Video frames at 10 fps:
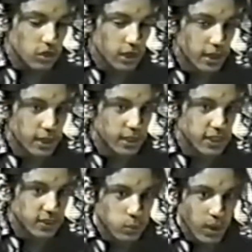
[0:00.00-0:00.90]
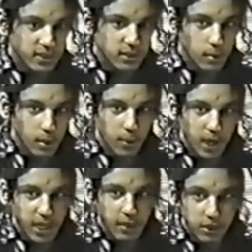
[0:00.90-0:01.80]
at least waste some of the
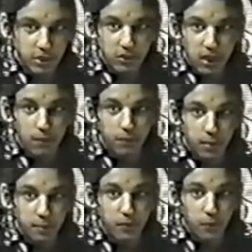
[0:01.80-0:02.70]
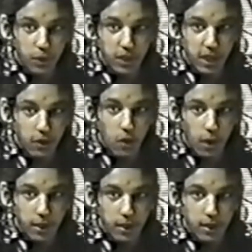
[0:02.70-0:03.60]
money and everything so you have fun before you get
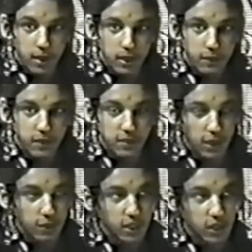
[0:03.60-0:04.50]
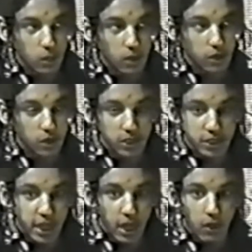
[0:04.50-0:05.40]
caught, because I don't think you want to go to
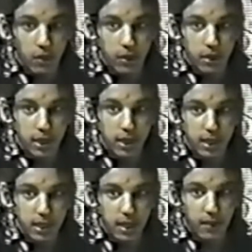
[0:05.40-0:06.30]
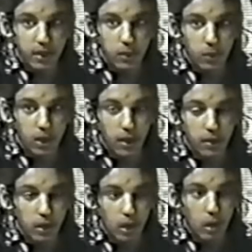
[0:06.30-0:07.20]
jail and everything
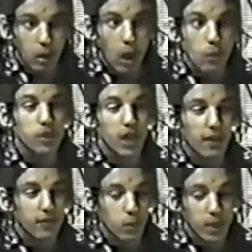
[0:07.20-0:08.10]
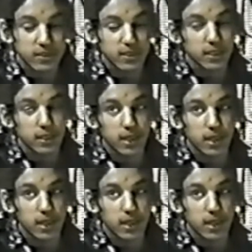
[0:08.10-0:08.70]
without having wasting